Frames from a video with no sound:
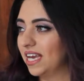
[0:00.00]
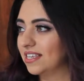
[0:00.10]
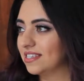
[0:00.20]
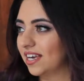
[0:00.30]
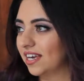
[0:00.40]

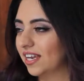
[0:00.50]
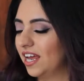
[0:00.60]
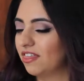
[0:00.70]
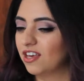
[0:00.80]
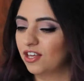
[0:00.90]
Amazing,
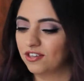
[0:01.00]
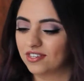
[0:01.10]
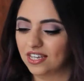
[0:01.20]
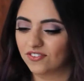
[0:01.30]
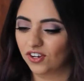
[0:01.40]
and I think a
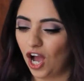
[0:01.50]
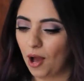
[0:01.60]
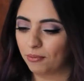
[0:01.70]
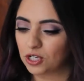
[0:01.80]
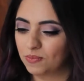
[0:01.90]
sense of
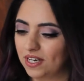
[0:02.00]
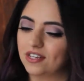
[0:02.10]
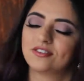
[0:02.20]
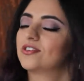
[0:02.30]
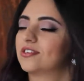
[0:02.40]

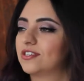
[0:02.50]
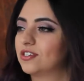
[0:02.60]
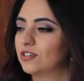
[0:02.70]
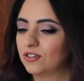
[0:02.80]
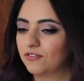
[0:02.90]
accomplishment is
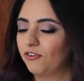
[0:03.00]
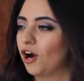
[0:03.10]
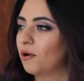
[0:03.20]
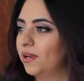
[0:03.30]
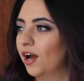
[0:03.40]
just
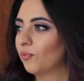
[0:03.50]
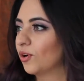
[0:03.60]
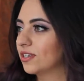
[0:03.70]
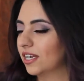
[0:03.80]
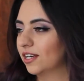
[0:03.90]
far beyond
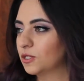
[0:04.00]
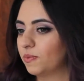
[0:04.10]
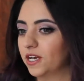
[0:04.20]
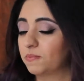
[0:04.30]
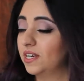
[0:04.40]
words can
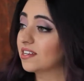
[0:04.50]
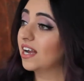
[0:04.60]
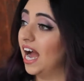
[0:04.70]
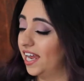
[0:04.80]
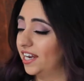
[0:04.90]
express, but it's
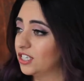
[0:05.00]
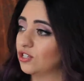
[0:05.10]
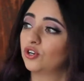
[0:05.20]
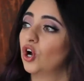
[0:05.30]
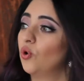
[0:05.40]
guided,
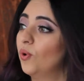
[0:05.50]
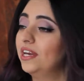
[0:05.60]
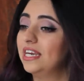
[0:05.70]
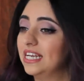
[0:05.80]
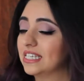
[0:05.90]
so no
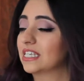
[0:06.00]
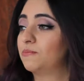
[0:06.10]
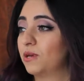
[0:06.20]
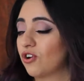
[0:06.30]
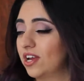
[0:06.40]
one needs
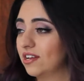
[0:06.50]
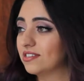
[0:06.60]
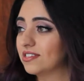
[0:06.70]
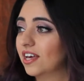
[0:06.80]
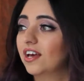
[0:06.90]

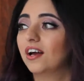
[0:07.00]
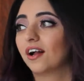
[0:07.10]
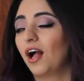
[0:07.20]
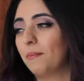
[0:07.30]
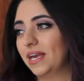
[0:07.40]
experience
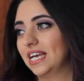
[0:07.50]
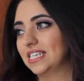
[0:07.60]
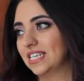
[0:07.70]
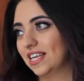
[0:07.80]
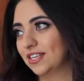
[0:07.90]
coming
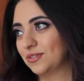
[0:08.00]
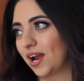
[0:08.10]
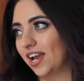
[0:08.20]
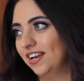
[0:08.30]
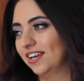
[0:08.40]
into this,
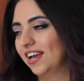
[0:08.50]
right?